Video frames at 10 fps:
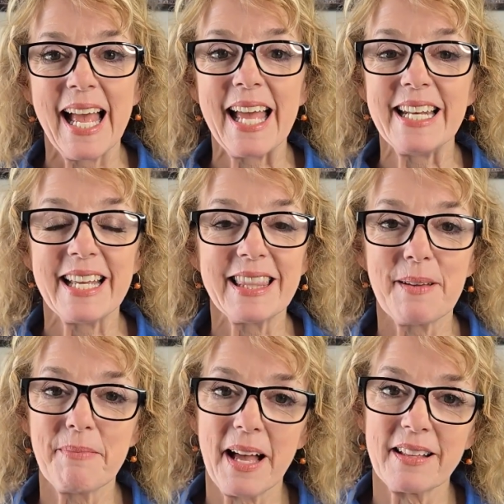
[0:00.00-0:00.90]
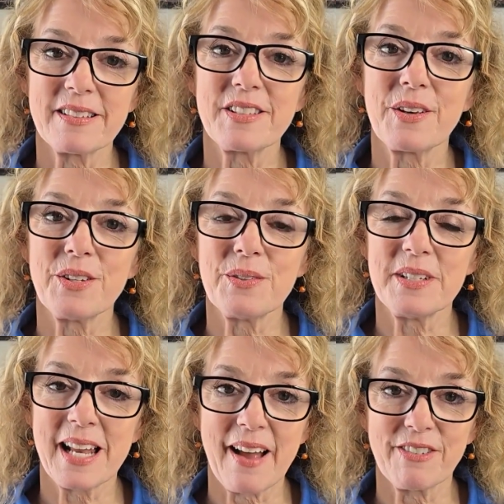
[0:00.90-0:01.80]
and hit that bell so you
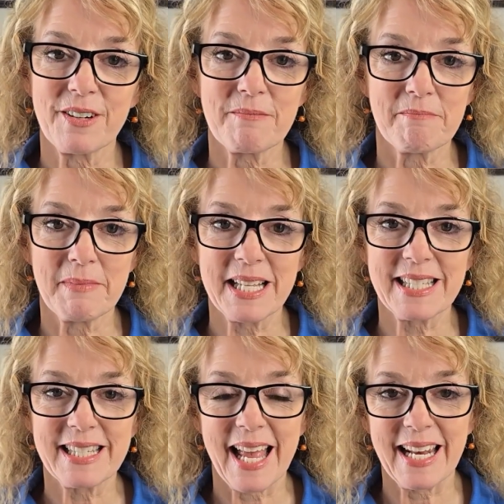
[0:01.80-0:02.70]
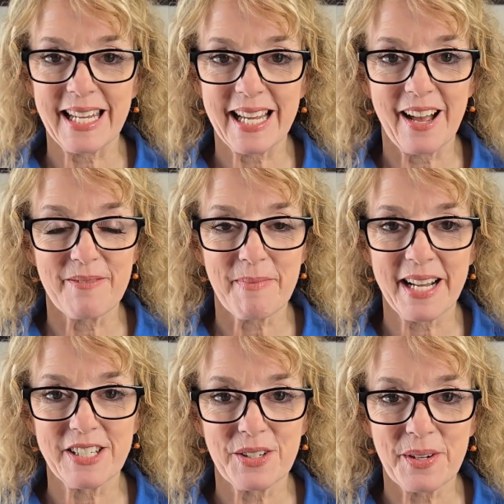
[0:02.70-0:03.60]
never miss any of my
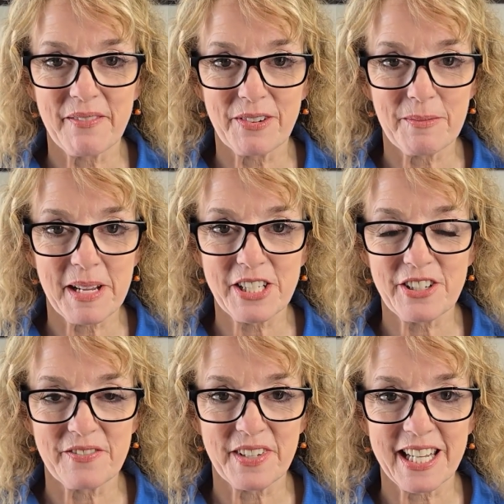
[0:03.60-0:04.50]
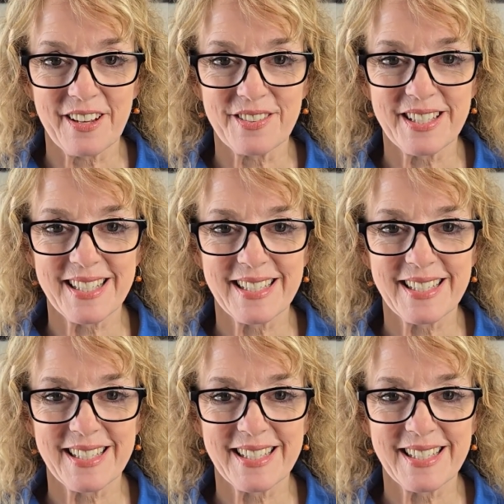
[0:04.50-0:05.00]
new information videos.